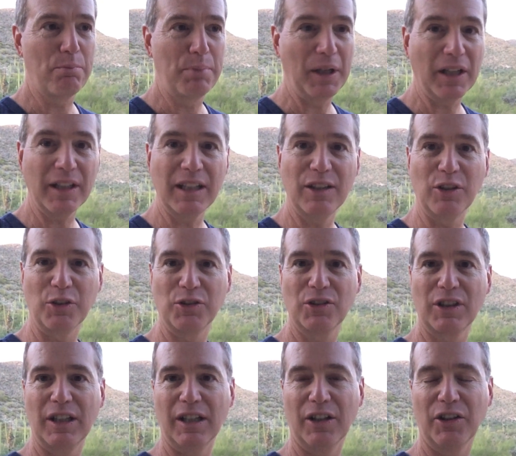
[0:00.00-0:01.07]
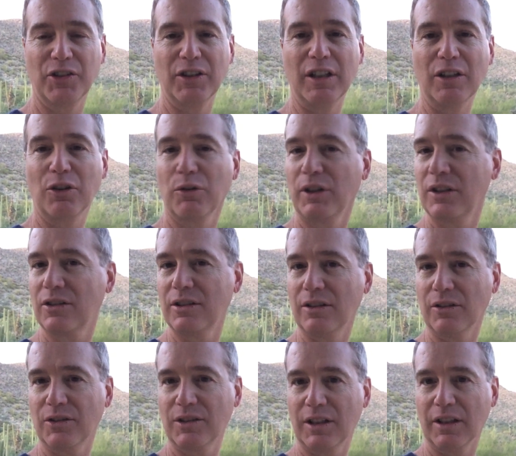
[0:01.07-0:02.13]
building those skills and
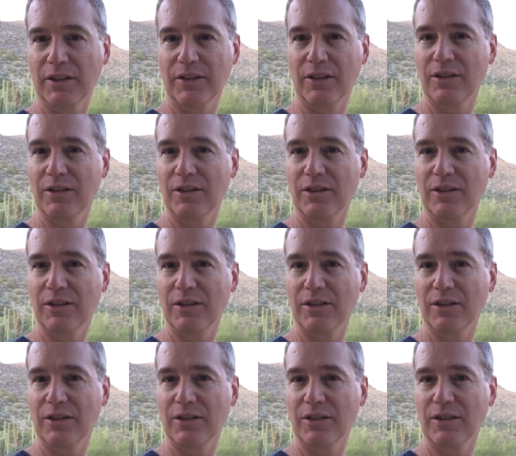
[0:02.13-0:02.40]
increasing those skills